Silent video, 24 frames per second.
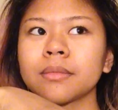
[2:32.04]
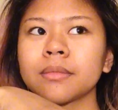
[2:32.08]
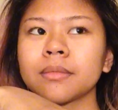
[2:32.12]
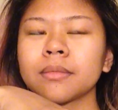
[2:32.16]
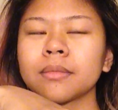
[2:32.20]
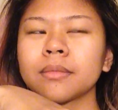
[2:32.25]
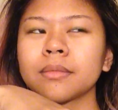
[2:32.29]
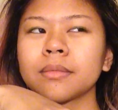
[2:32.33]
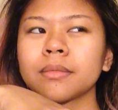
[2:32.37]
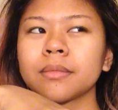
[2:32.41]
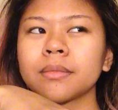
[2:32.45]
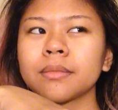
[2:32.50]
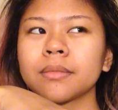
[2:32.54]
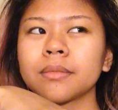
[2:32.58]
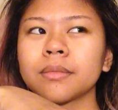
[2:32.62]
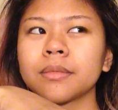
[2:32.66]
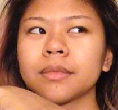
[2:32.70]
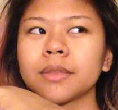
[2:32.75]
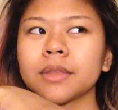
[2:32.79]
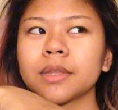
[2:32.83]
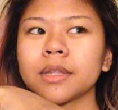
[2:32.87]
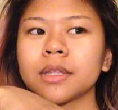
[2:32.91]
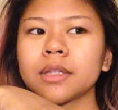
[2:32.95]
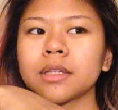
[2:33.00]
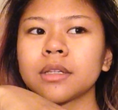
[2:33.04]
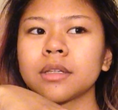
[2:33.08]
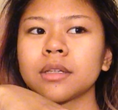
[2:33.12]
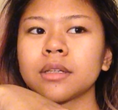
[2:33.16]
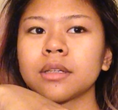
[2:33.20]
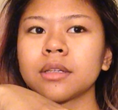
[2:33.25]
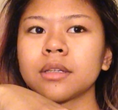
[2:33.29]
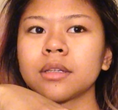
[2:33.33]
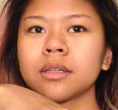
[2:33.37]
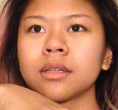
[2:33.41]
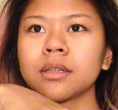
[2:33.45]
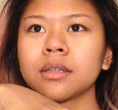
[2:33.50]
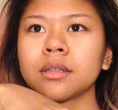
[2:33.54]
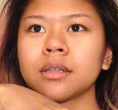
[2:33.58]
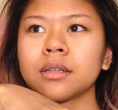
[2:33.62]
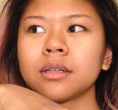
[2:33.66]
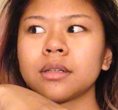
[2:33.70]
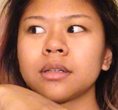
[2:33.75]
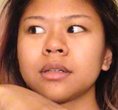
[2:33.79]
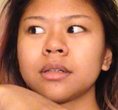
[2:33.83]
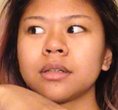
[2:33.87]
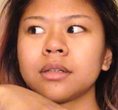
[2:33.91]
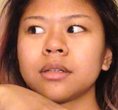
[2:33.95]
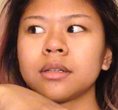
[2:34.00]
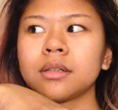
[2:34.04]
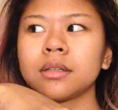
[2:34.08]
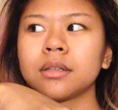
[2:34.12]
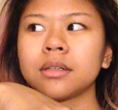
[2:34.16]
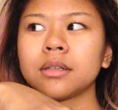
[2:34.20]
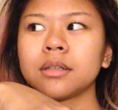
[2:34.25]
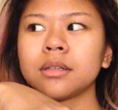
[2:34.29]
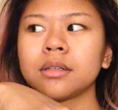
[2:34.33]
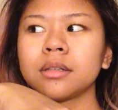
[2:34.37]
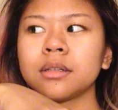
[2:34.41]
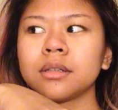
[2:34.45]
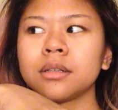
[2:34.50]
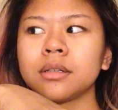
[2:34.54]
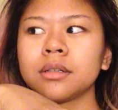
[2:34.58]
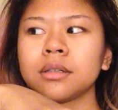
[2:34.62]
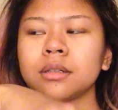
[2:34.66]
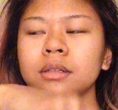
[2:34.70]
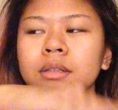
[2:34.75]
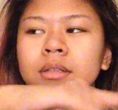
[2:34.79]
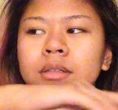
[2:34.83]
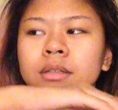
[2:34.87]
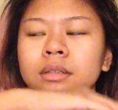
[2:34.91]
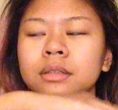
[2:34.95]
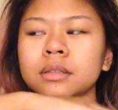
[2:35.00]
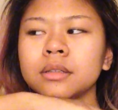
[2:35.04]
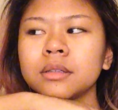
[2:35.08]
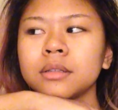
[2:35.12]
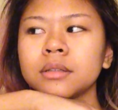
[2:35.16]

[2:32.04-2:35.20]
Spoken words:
(no one is talking)